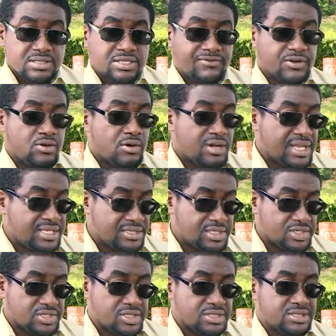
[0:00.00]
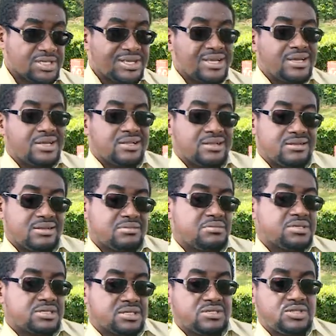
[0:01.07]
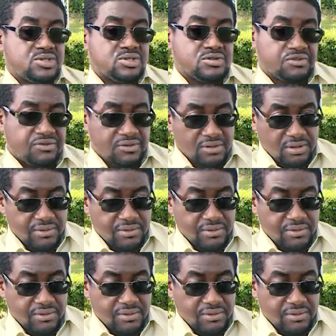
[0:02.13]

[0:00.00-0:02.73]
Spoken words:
different organizations. The numbers continue to fall.